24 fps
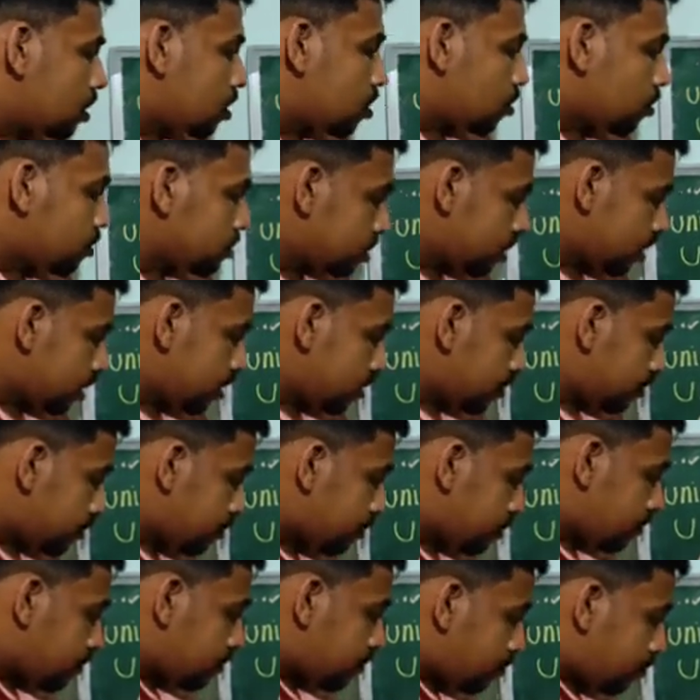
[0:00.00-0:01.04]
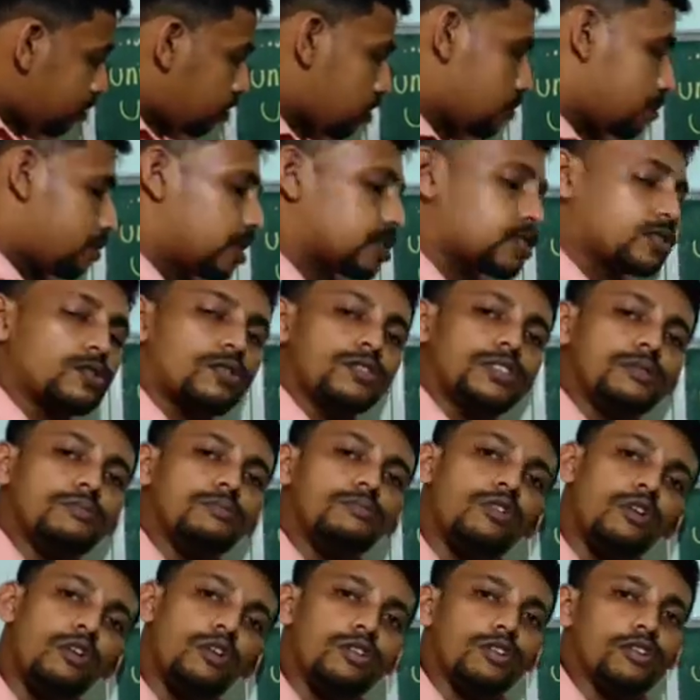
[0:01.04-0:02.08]
based on the
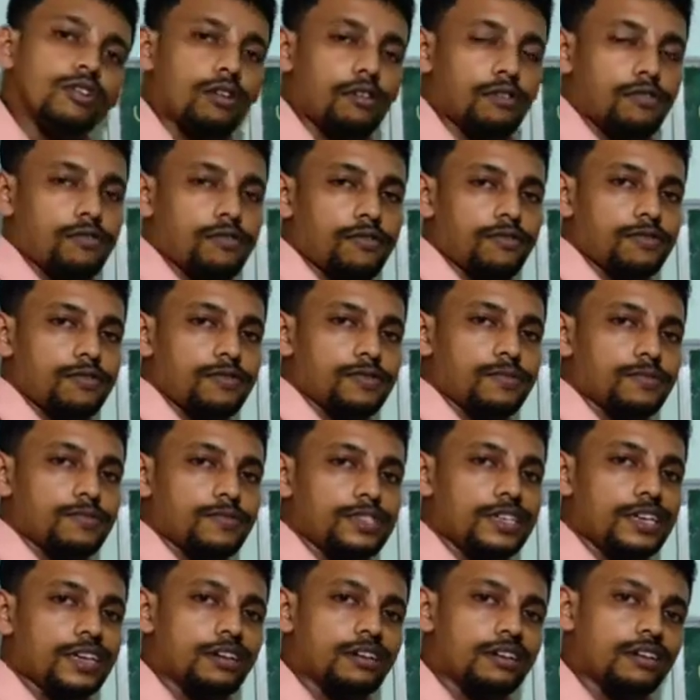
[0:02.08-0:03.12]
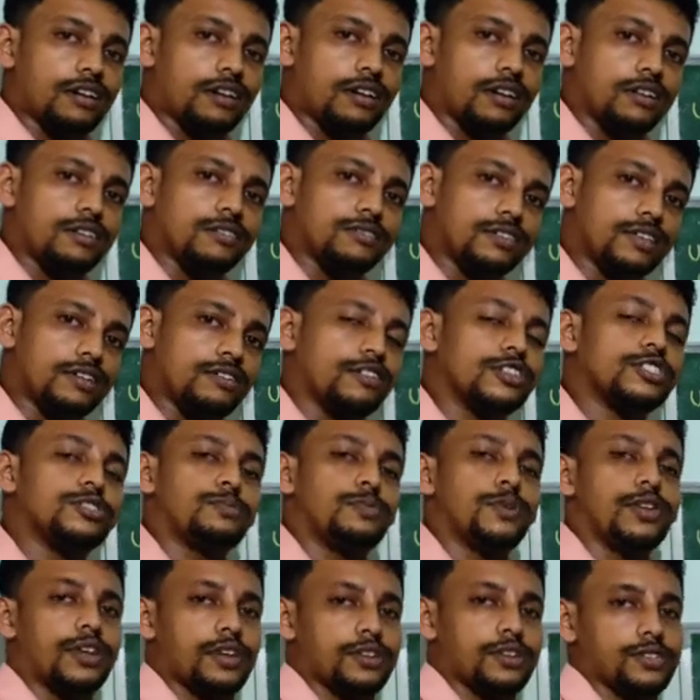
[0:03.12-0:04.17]
mode of their
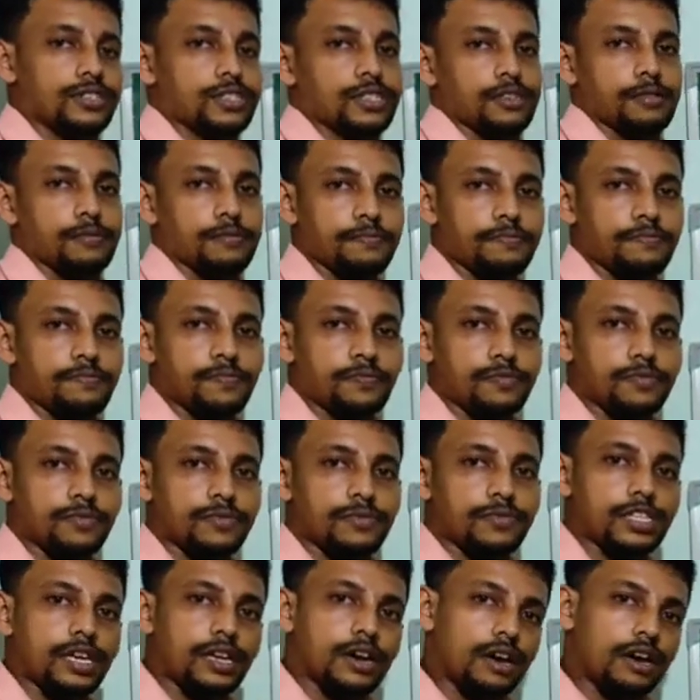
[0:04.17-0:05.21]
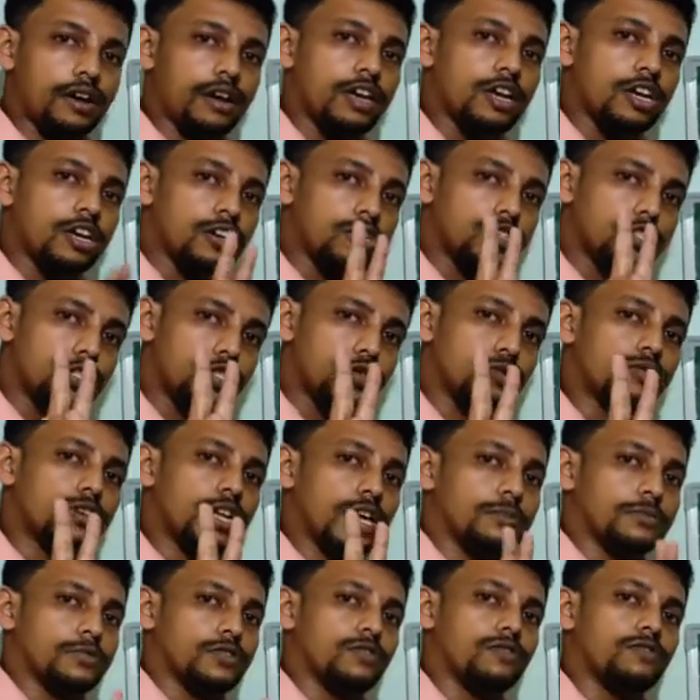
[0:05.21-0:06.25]
respiration, there are two
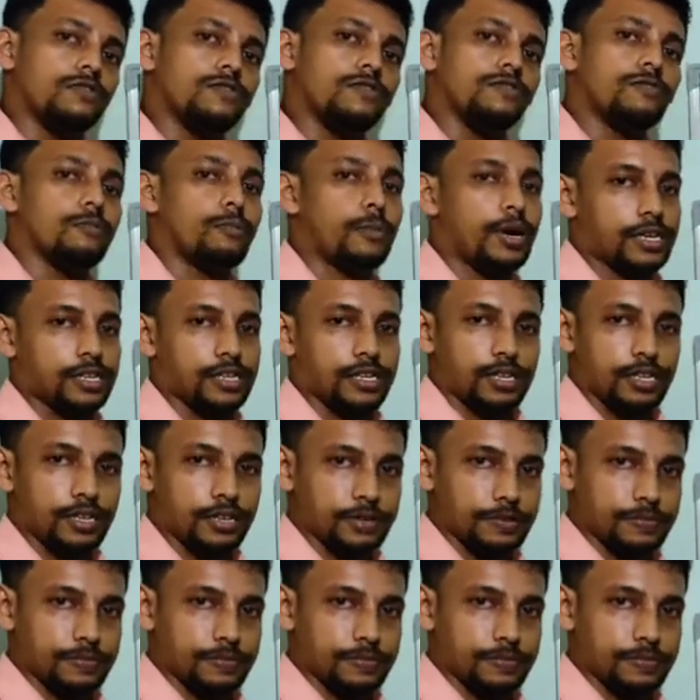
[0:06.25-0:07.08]
types of bacteria.